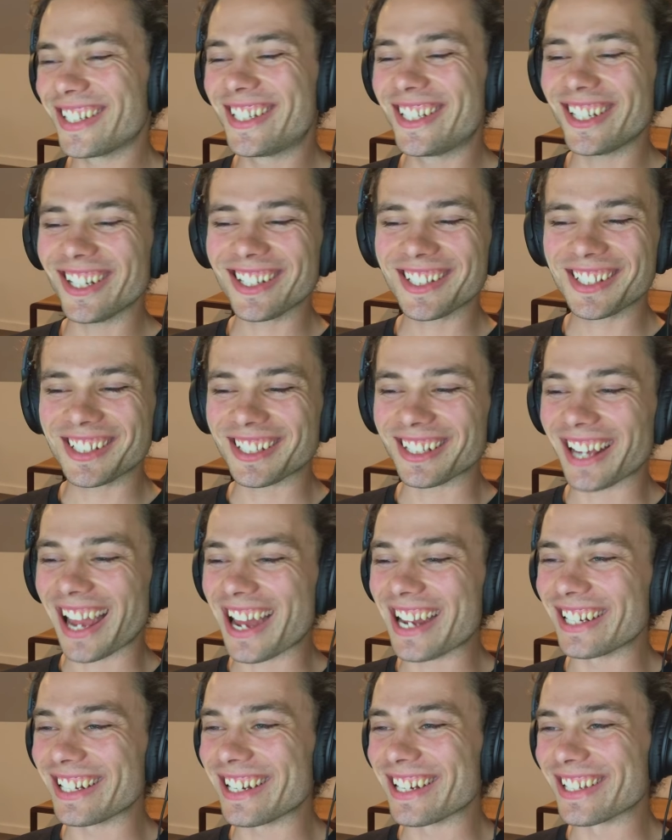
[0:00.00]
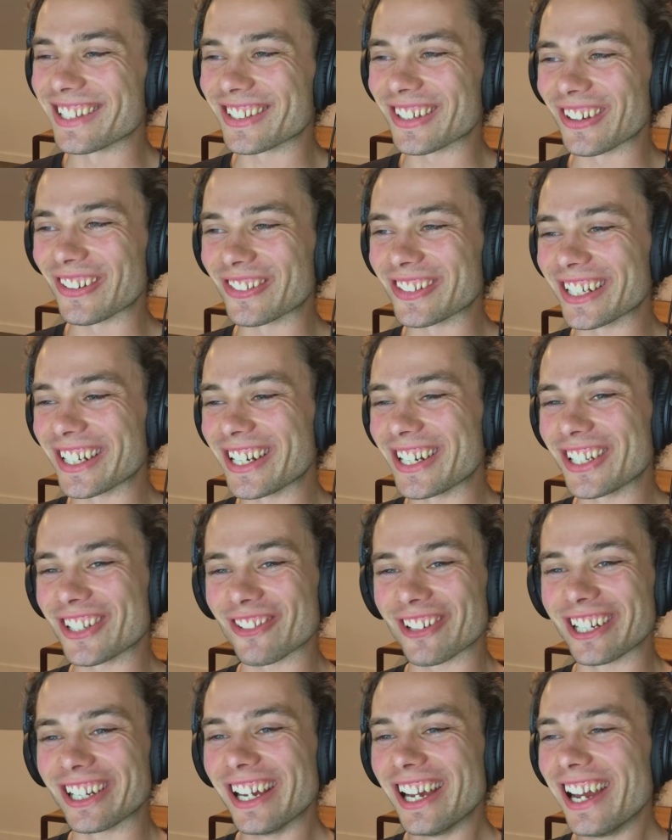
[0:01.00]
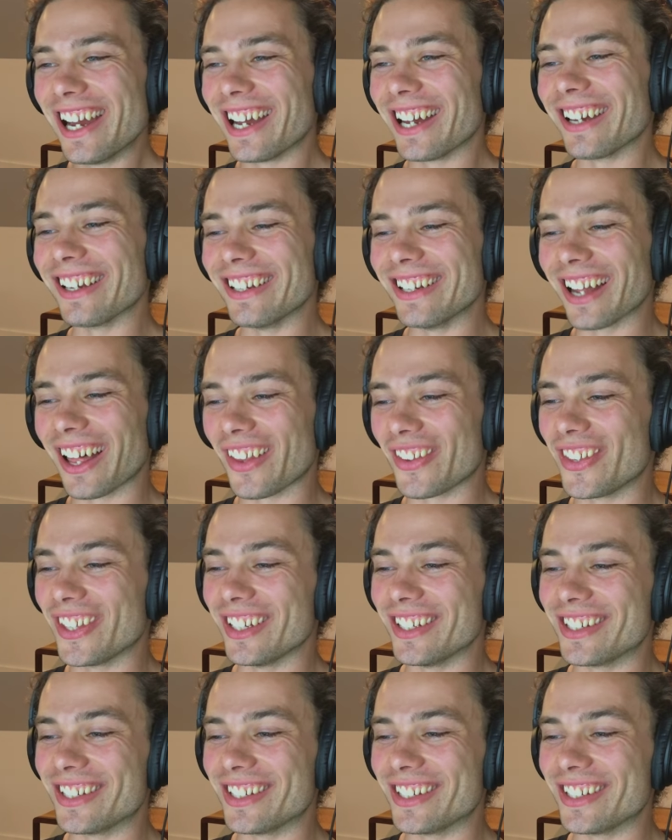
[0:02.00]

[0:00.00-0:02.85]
just to add insult to injury, another